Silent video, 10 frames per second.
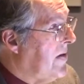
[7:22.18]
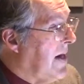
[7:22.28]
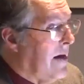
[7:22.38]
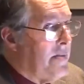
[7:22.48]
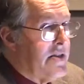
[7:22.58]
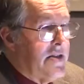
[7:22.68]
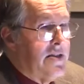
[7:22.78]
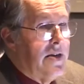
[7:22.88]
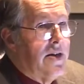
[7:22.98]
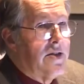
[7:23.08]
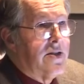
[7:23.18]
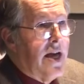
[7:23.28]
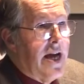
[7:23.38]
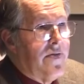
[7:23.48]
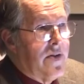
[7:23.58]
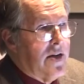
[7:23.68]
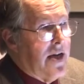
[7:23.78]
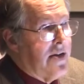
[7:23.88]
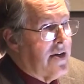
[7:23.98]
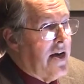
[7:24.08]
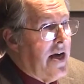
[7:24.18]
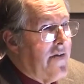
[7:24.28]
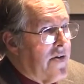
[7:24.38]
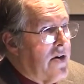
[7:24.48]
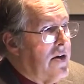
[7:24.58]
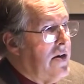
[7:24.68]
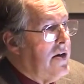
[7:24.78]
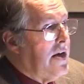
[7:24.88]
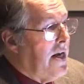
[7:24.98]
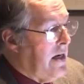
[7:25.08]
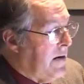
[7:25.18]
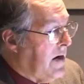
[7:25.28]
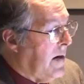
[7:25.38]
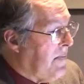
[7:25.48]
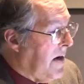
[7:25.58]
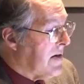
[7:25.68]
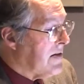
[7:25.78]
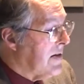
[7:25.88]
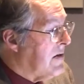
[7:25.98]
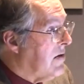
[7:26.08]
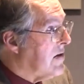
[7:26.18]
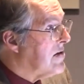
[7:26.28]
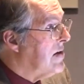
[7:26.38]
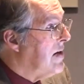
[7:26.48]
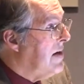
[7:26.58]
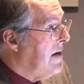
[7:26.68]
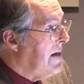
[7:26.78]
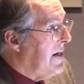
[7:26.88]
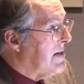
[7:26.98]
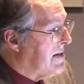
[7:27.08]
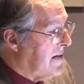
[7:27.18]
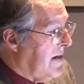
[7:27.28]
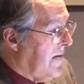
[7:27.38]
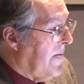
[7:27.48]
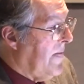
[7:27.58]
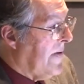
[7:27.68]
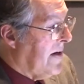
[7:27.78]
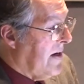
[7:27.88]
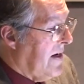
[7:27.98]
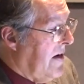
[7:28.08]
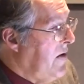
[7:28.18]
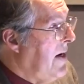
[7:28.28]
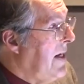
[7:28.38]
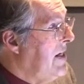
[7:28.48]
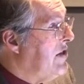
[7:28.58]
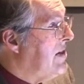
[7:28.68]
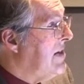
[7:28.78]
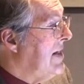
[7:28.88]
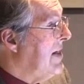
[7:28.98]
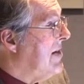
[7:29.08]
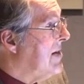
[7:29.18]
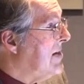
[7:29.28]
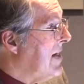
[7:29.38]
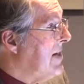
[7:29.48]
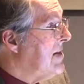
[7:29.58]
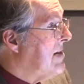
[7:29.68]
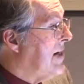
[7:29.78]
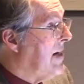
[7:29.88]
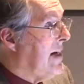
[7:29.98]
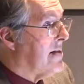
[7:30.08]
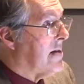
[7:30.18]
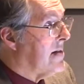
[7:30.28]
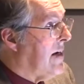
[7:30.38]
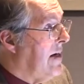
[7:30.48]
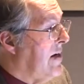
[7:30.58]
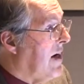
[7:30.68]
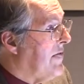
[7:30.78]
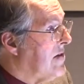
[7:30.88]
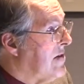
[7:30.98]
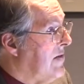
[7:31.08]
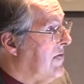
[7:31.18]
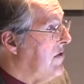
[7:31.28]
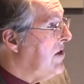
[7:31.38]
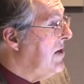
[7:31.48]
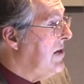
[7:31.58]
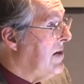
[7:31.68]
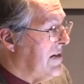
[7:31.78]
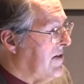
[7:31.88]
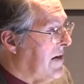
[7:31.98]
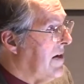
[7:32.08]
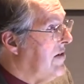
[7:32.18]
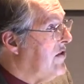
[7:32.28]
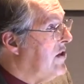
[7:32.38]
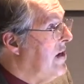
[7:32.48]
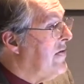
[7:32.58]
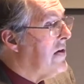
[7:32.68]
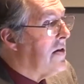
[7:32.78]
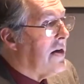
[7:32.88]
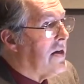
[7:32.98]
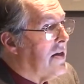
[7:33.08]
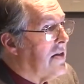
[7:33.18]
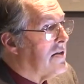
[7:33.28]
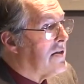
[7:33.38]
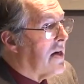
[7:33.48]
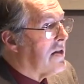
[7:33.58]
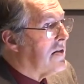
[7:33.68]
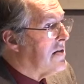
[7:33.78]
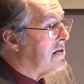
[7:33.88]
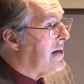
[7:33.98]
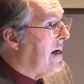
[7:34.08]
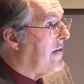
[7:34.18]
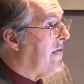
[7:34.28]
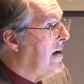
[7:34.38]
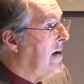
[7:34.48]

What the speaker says: Ipcc doesn't advocate, ever, any policy course. It's a UN agency in the sense that it has a tiny office in in Geneva, and a skeleton staff.